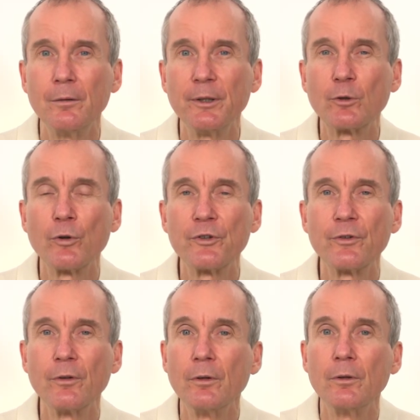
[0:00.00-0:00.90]
Because
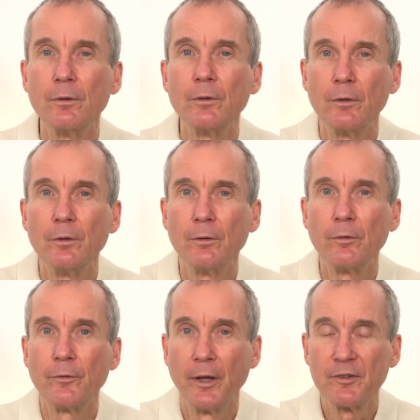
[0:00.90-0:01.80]

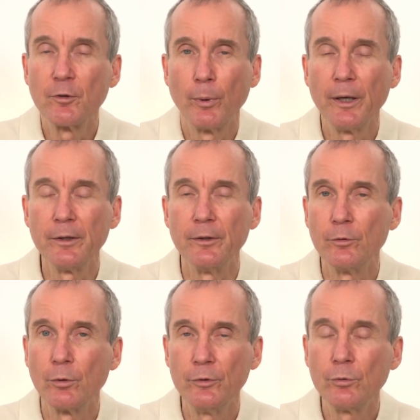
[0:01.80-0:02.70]
there's a way.
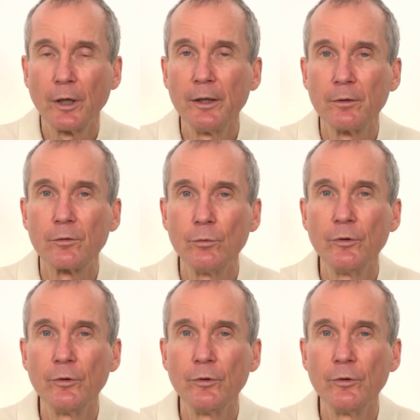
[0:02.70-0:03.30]
You can do